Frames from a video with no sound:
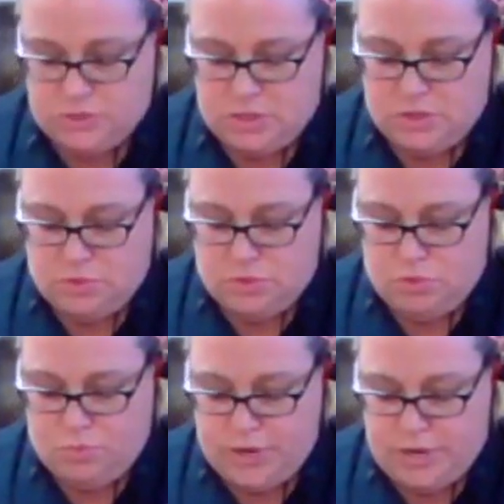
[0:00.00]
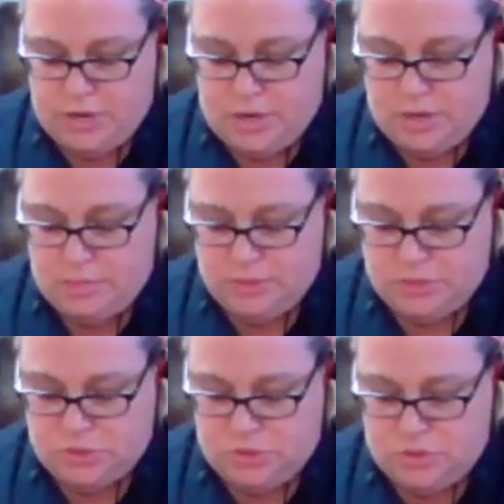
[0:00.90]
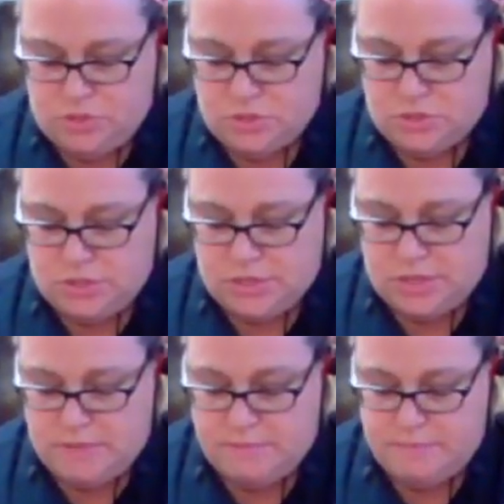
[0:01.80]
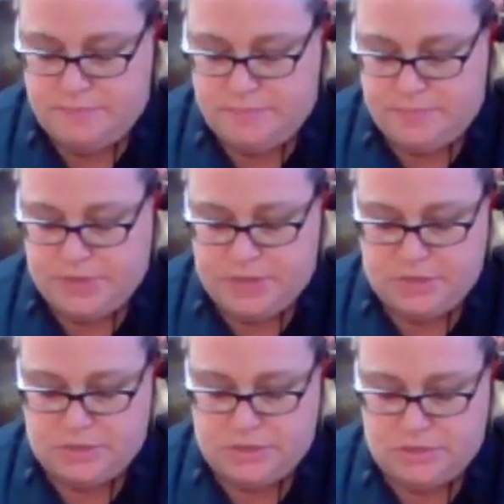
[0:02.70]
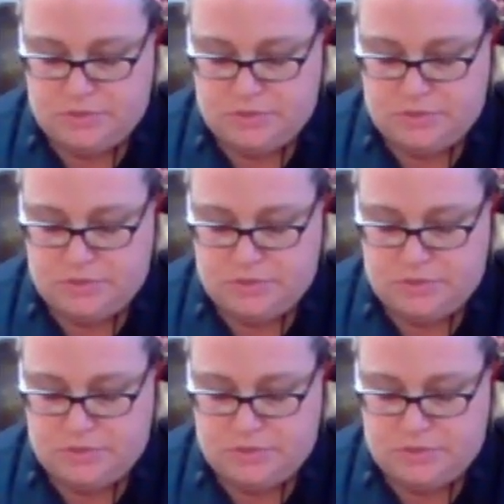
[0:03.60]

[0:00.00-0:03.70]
a local brand honey mustard, but